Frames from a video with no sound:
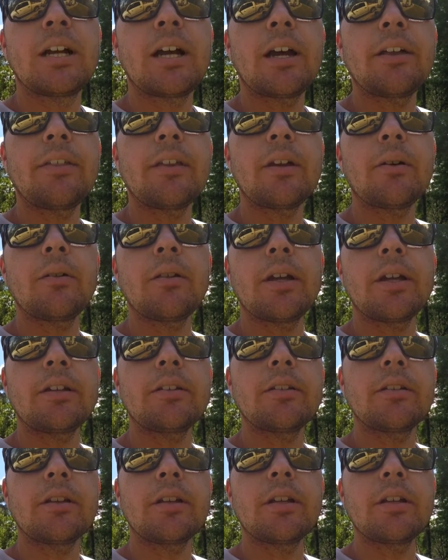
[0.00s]
I think I'd like
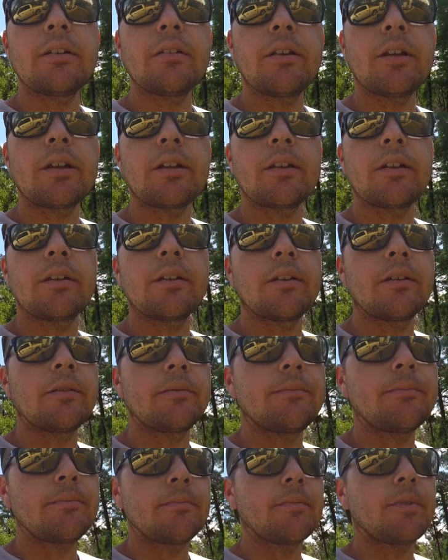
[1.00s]
to get like a
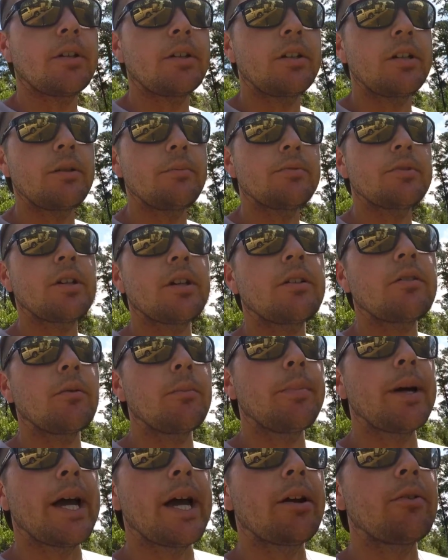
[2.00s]
a deep cycle
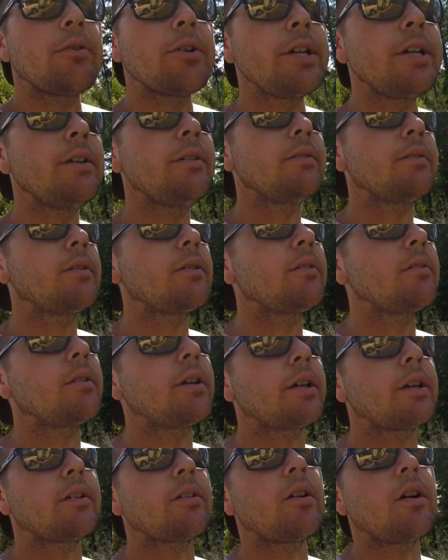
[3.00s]
battery,
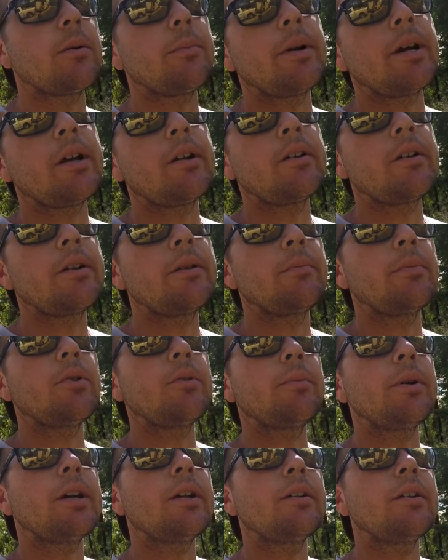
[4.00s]
like a car battery,
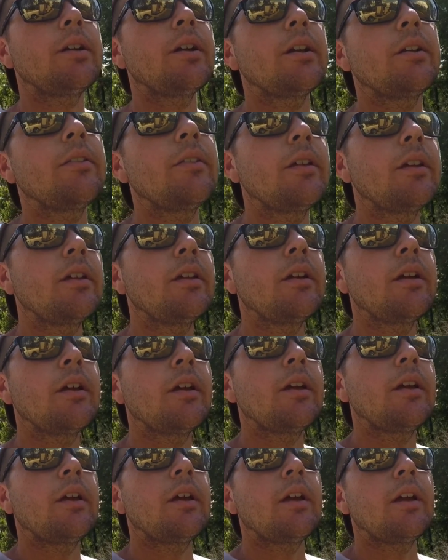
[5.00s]
boat battery kind of thing,
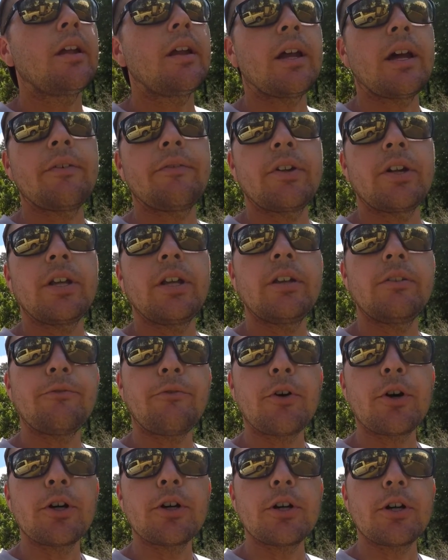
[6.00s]
and have an
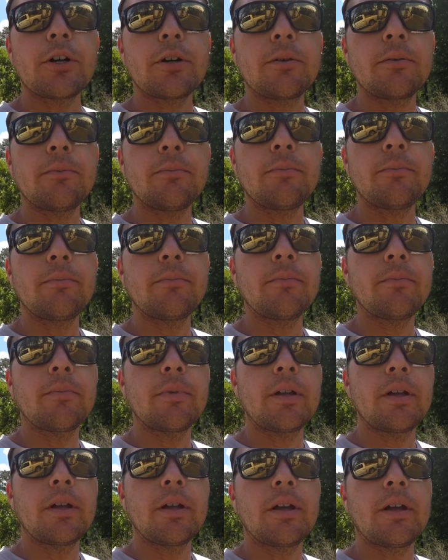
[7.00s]
inverter.
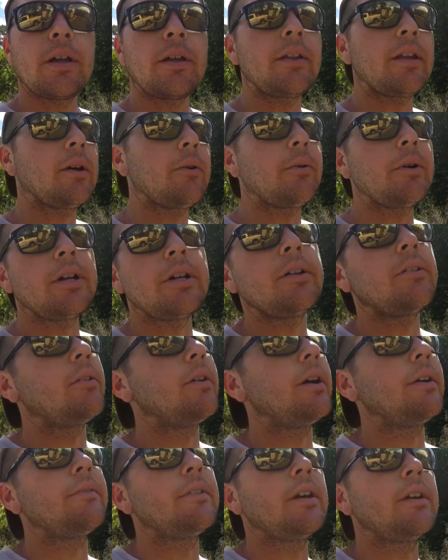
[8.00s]
And that way you don't
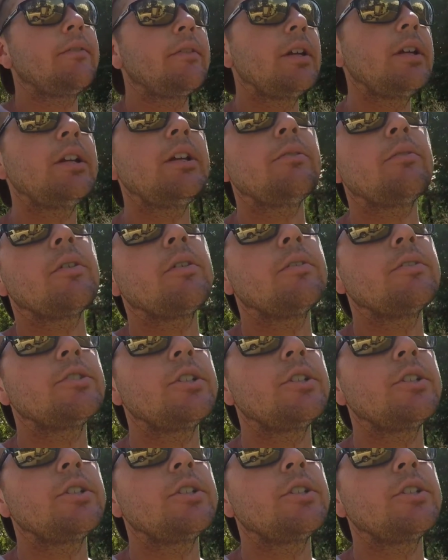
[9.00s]
have to have any run